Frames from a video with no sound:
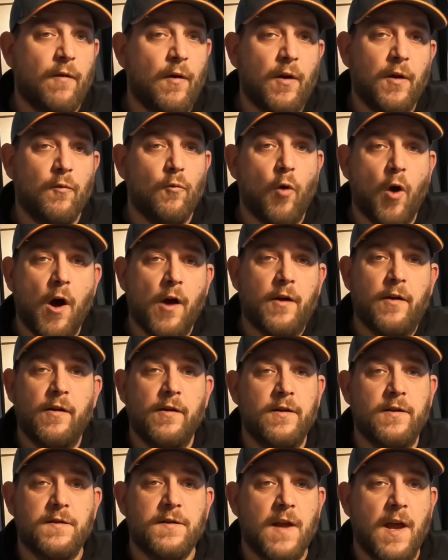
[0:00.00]
any water
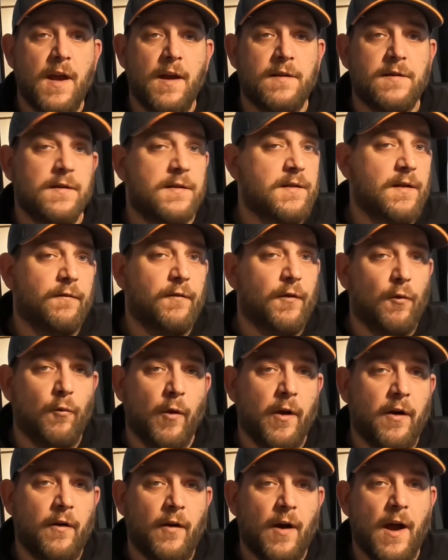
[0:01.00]
in your tanks is if you're
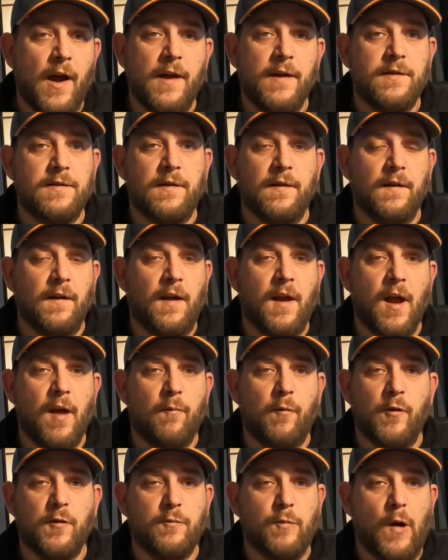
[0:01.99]
winterized and the
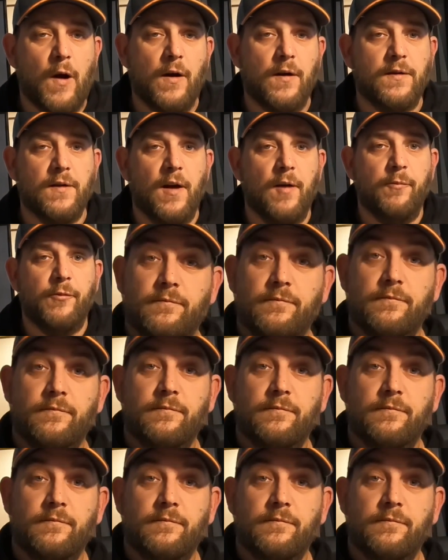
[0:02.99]
camper's parked up.